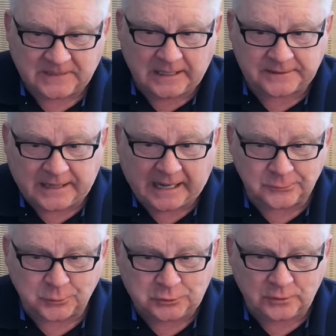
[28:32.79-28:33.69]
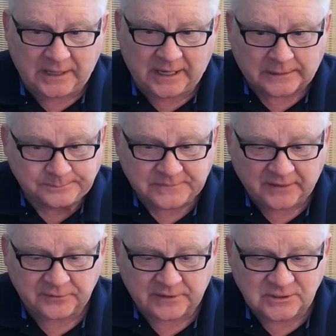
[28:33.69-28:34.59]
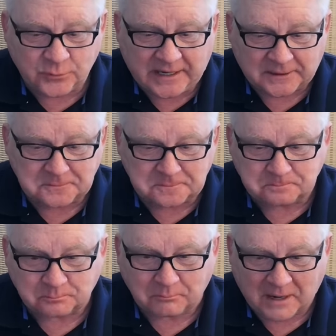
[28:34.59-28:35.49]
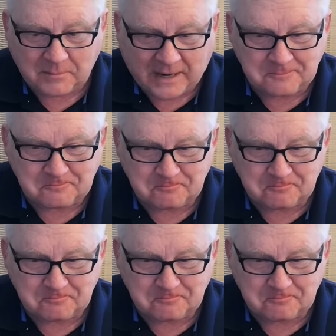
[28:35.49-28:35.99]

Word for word: And I'll talk to you later. Have a nice weekend. Bye-bye.